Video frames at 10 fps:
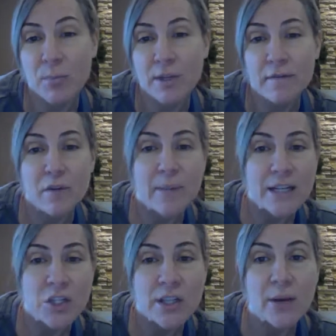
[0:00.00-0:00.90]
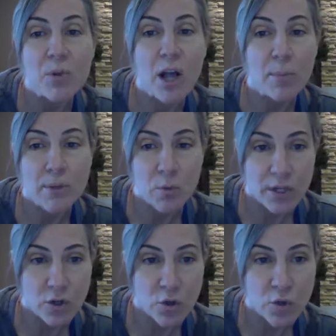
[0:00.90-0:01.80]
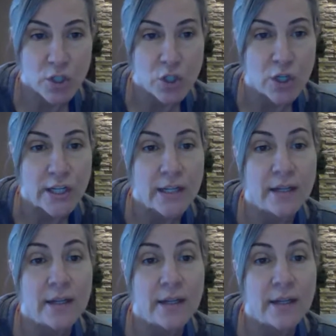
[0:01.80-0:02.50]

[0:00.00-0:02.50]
information that will help you on your yoga journey.